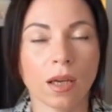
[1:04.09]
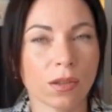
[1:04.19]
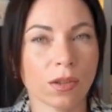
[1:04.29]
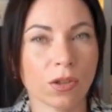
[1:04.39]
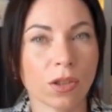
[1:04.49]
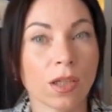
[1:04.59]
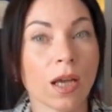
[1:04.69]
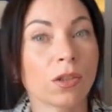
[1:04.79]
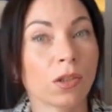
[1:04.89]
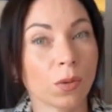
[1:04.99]
such as
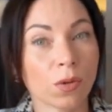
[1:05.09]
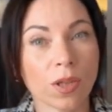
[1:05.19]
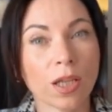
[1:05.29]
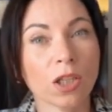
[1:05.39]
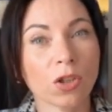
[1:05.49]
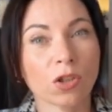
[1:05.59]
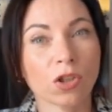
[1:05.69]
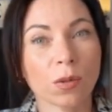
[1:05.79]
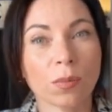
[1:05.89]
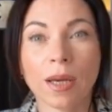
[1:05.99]
customer
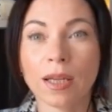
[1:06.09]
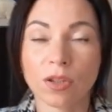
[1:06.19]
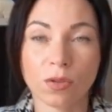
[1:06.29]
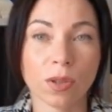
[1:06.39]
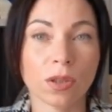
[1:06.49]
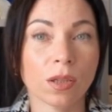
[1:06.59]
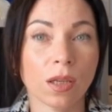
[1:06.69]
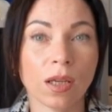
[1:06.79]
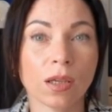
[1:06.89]
relationship management,